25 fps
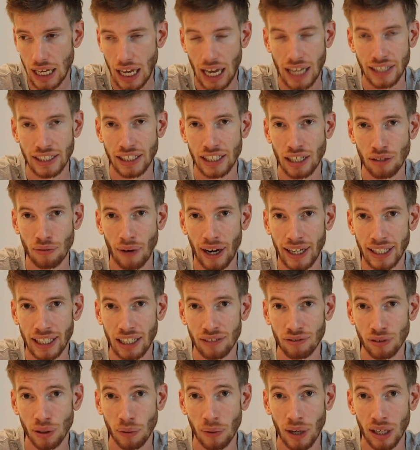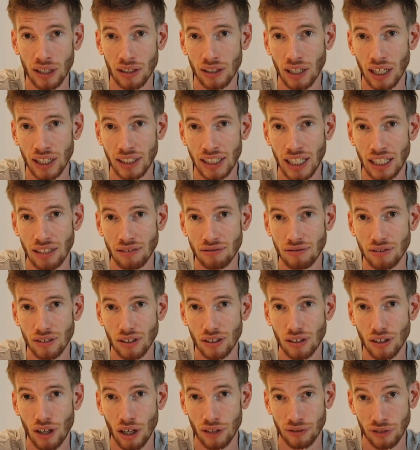And then they rank everyone and then
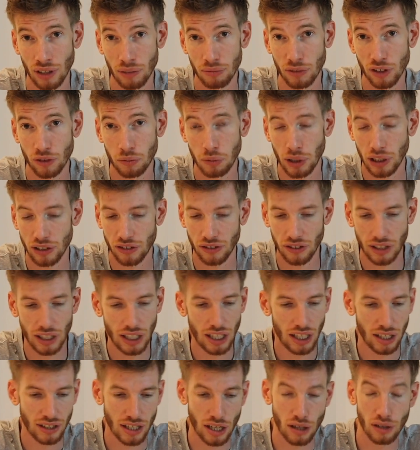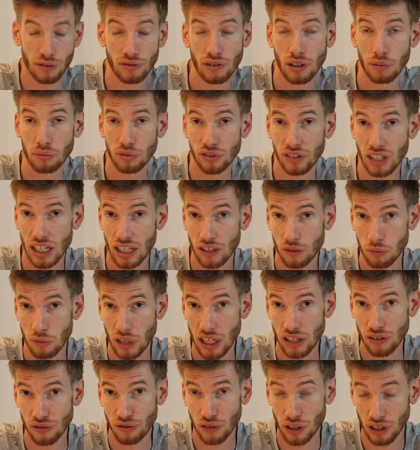offer up the spots. They offer up
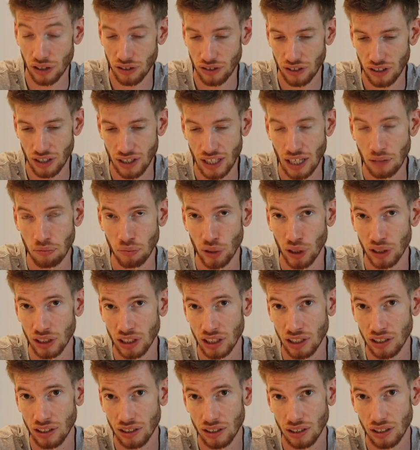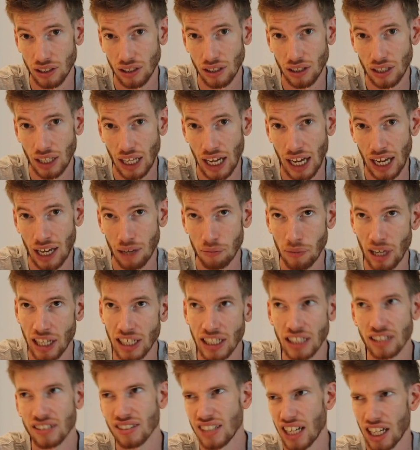CSPs first, then bonded,
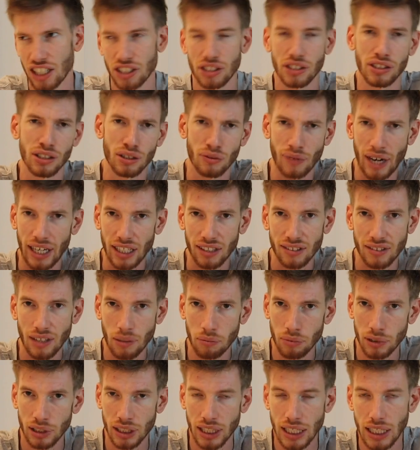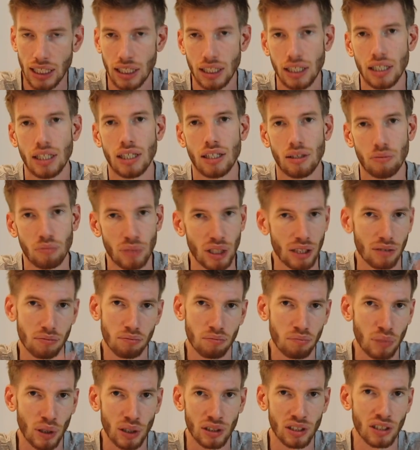and international are ranked separately,
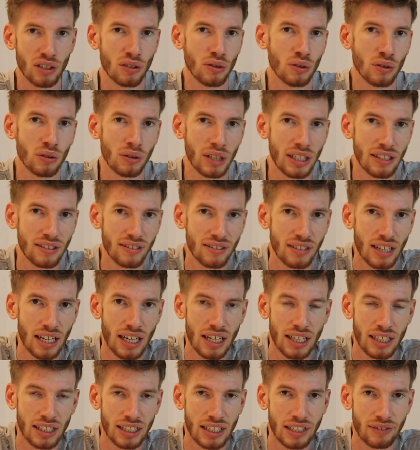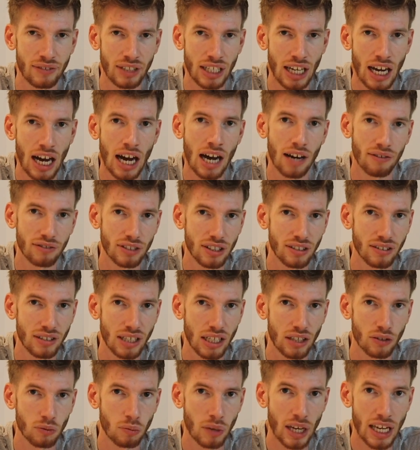but bonded are always given after
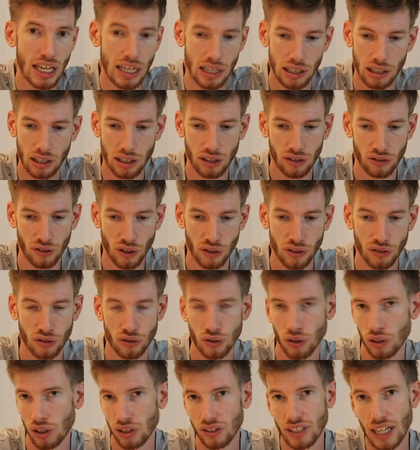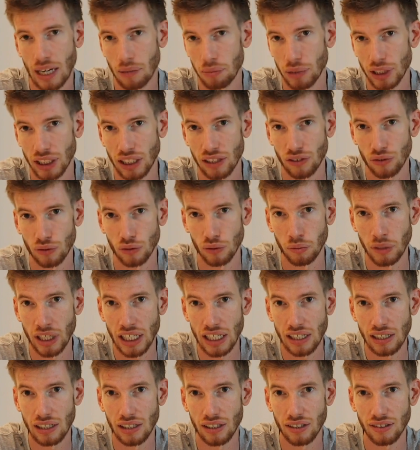CSP. So the strongest applicants will
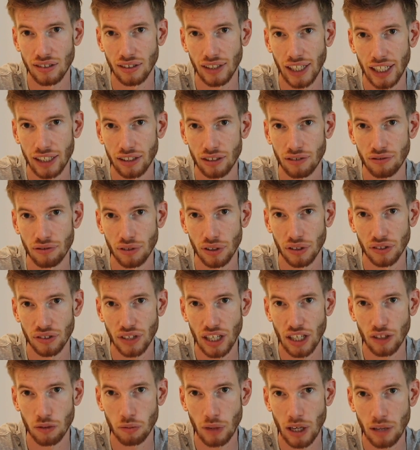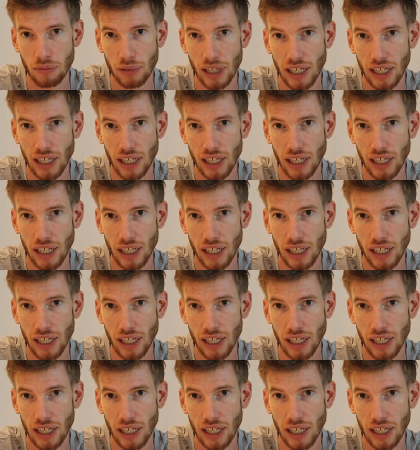be selected for a CSP